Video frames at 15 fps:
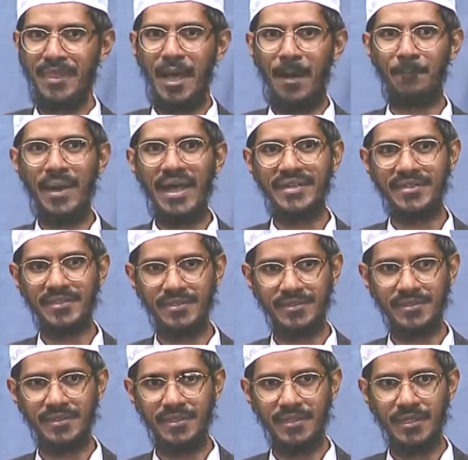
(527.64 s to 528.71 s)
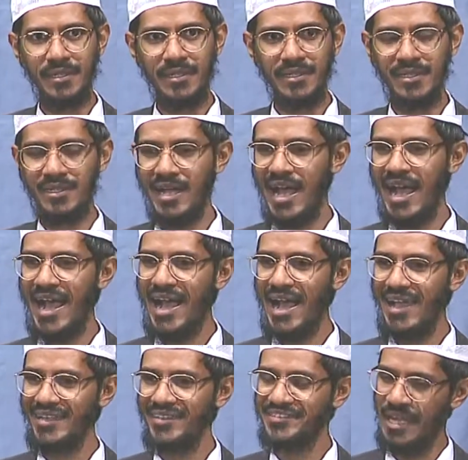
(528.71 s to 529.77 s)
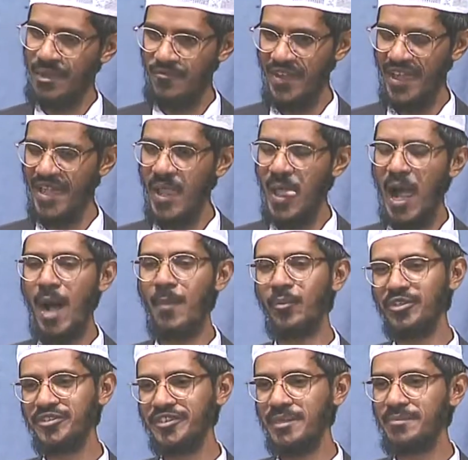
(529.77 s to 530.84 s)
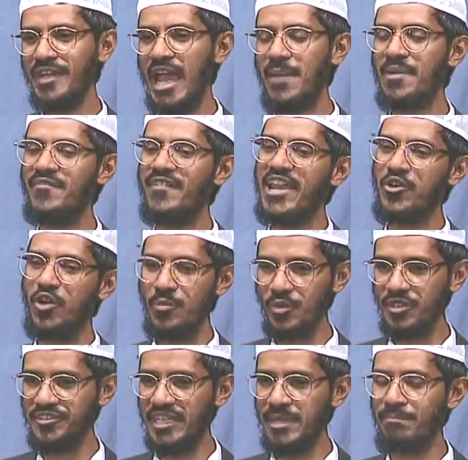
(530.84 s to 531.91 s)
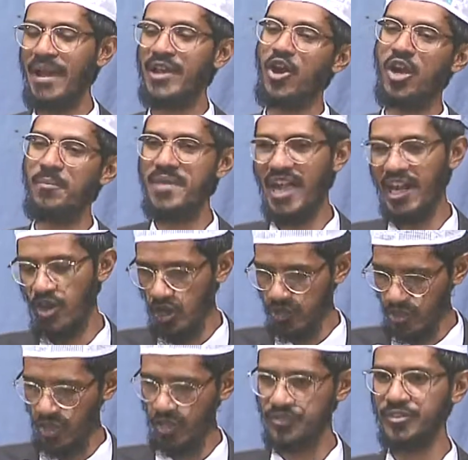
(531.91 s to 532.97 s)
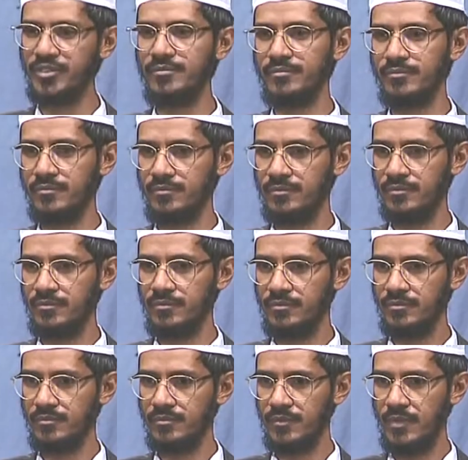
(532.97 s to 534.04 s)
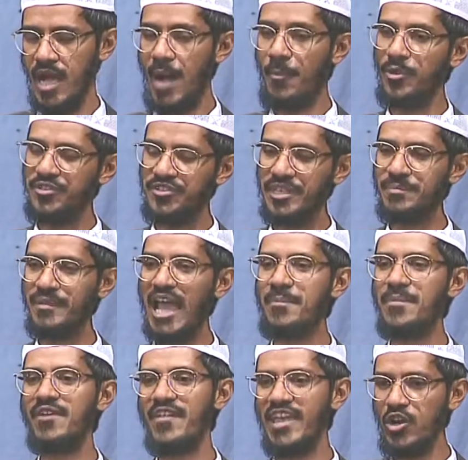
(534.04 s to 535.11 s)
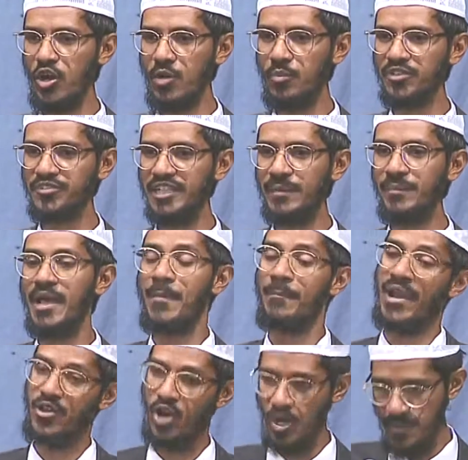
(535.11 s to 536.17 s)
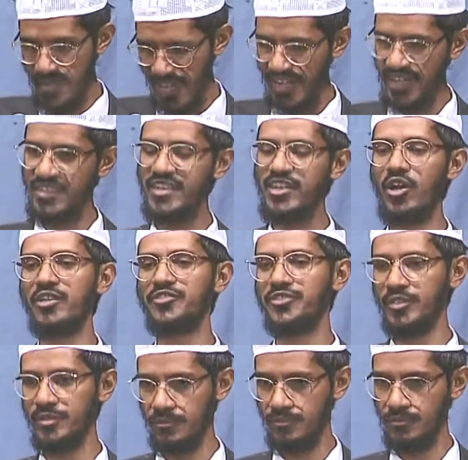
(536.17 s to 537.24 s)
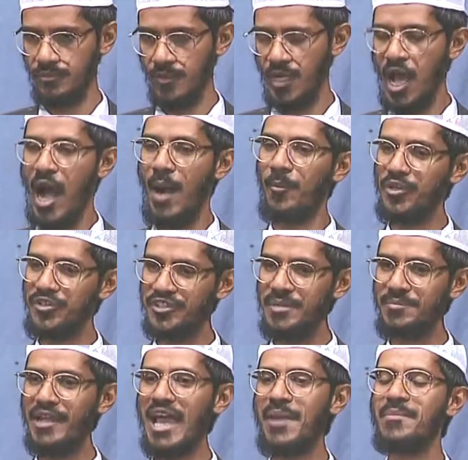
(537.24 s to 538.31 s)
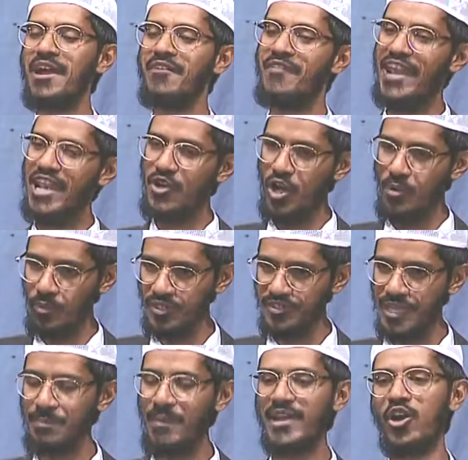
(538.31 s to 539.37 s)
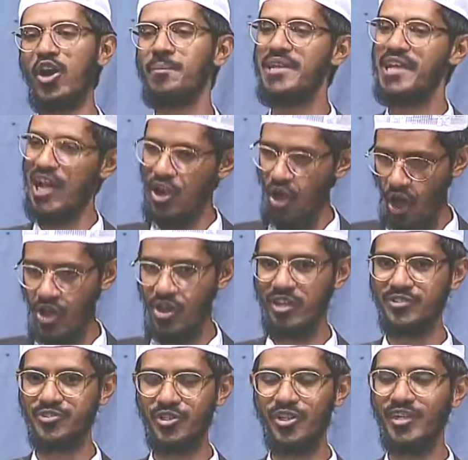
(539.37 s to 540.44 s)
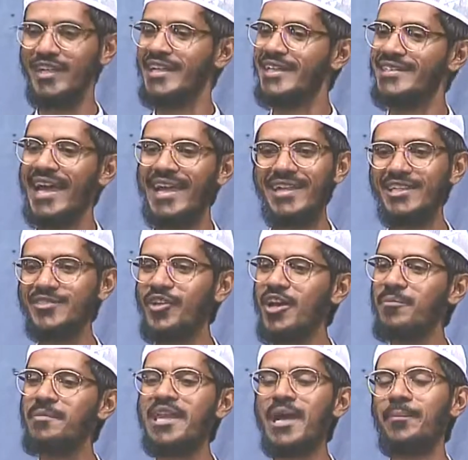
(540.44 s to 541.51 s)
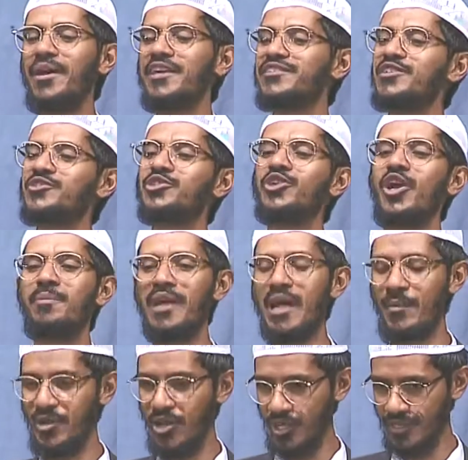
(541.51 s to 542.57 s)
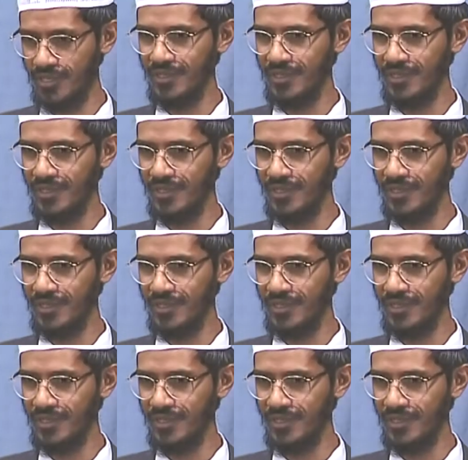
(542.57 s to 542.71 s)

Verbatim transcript: But same way, a Muslim can be a very good Muslim by not being a doctor also. A Muslim can be a very good Muslim by not being an engineer also. A Muslim can be a very good Muslim by not being a lawyer also. That does not mean a person should not become a doctor.